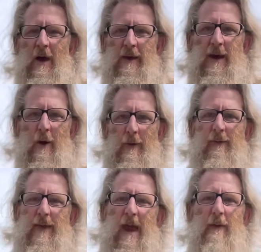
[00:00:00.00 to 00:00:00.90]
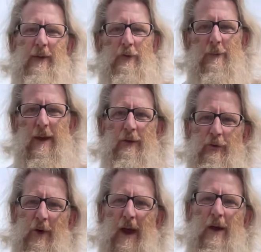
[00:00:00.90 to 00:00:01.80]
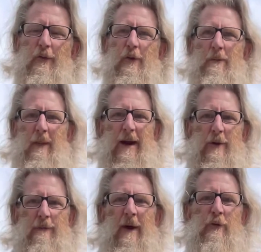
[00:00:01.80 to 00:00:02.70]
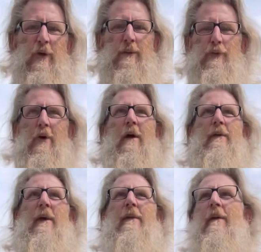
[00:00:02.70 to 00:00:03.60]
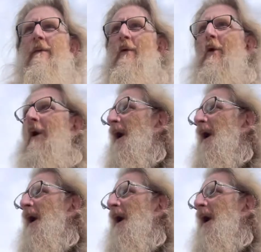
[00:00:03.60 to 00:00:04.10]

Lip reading: currency having to be changed, and manufacturing processes, or